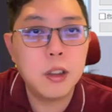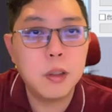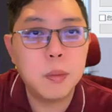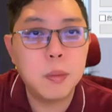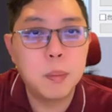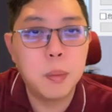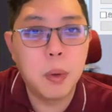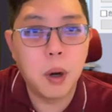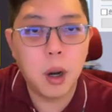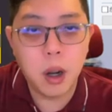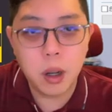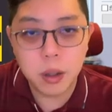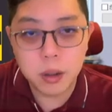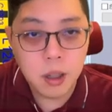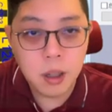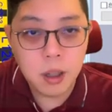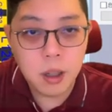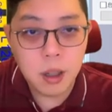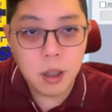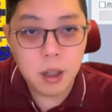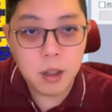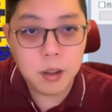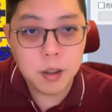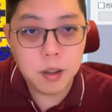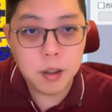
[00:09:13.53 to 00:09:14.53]
board
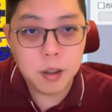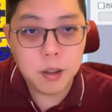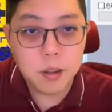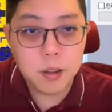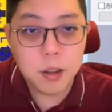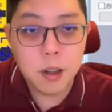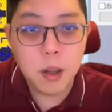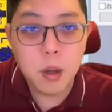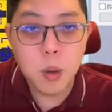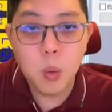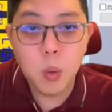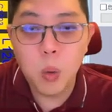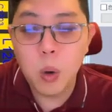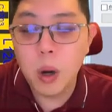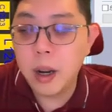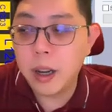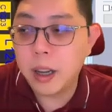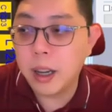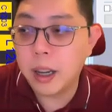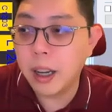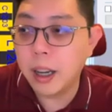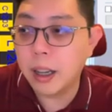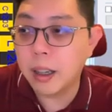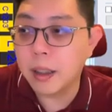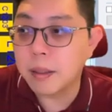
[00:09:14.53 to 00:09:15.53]
is it still
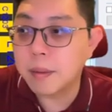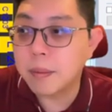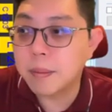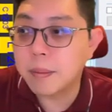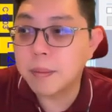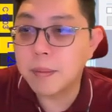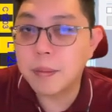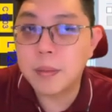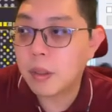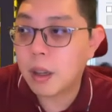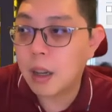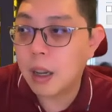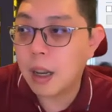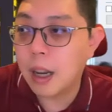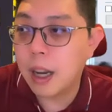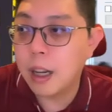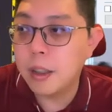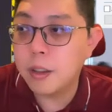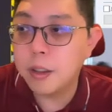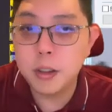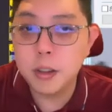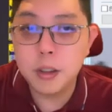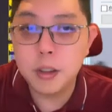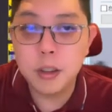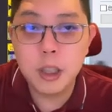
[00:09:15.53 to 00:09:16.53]
working. I
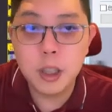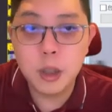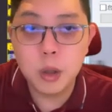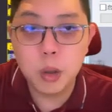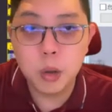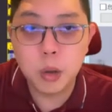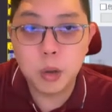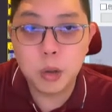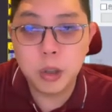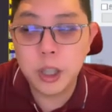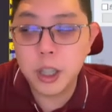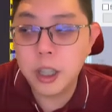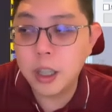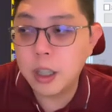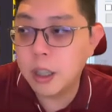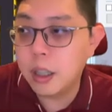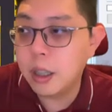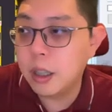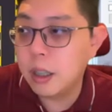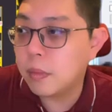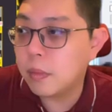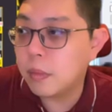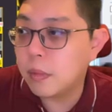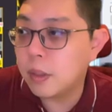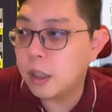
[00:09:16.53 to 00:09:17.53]
just need to
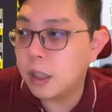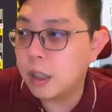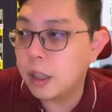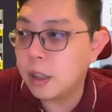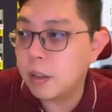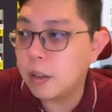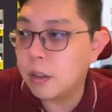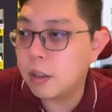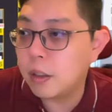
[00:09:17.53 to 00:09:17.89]
trigger this